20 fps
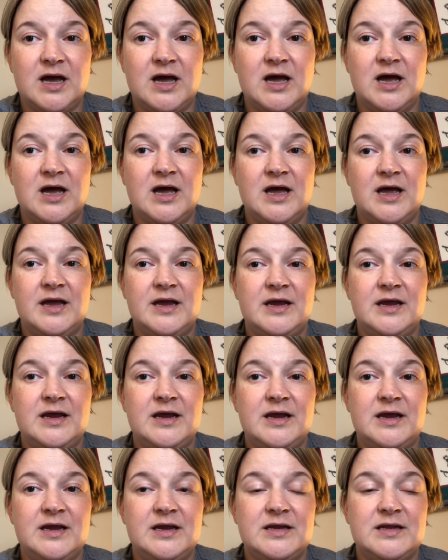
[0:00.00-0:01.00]

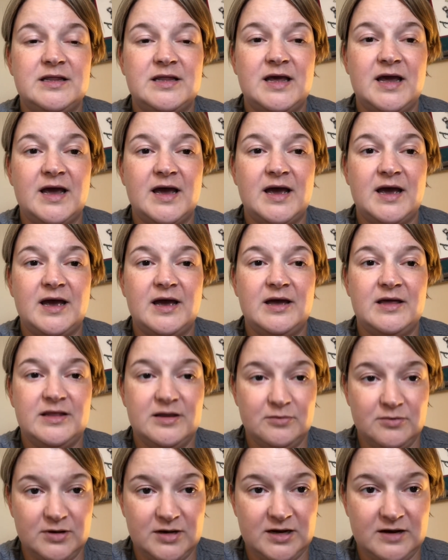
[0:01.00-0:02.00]

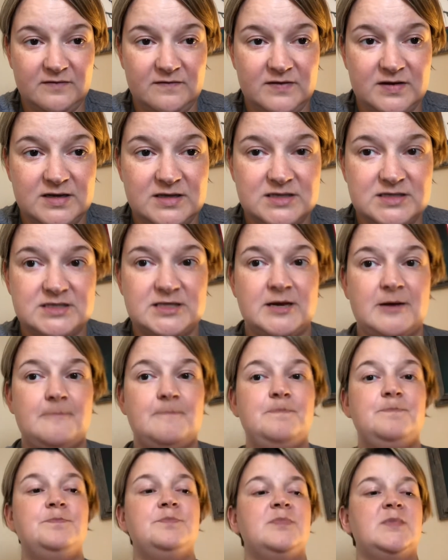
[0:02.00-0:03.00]
they were gifted
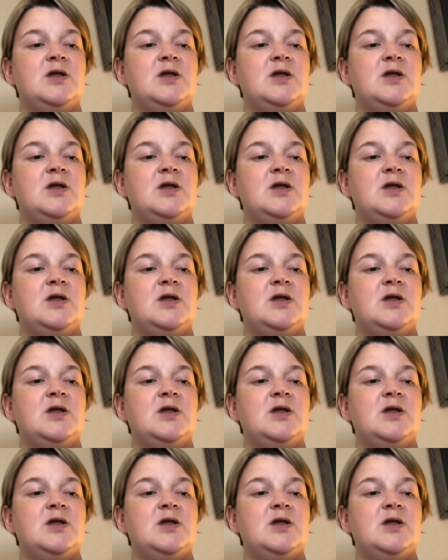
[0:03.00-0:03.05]
some